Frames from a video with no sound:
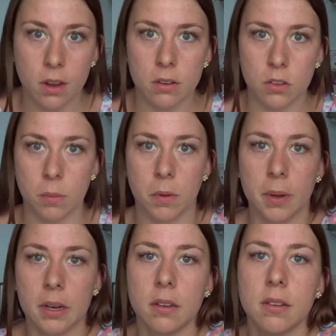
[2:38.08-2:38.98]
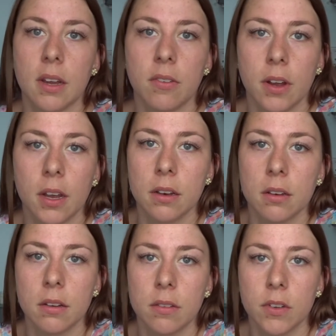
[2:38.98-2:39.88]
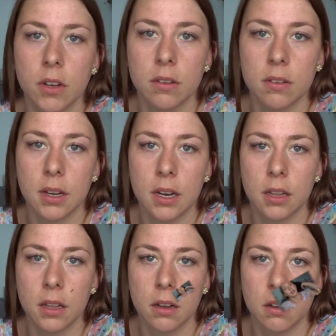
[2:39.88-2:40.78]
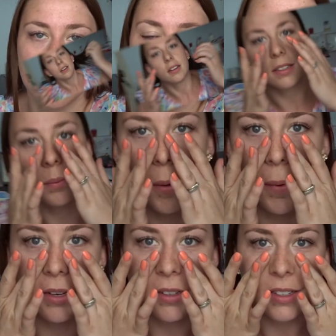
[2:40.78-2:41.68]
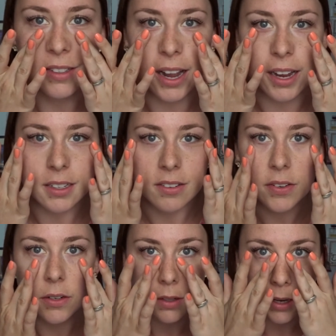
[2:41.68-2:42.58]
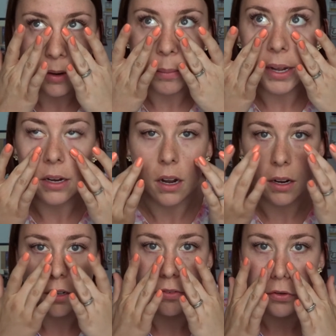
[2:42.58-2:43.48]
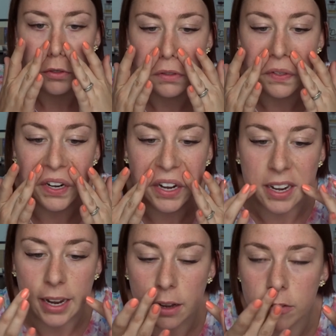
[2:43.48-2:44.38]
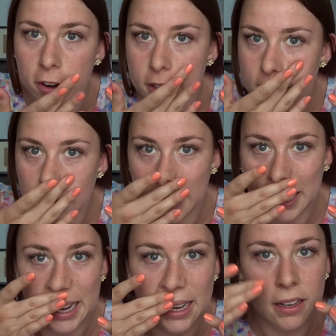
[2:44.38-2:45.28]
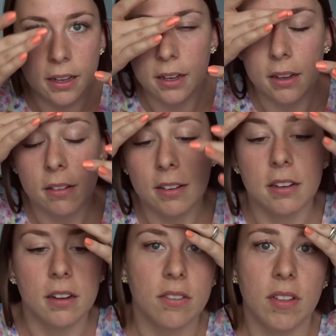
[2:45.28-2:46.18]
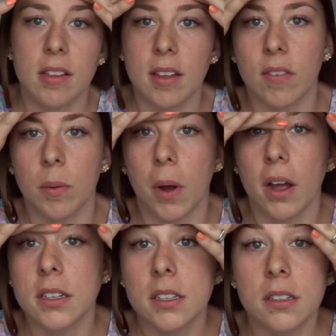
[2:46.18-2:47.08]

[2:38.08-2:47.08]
zoom you in and see if you can see anything. That's the primer. As I said, it feels a little bit kind of silicone-y, very silicone-y. That's even a word.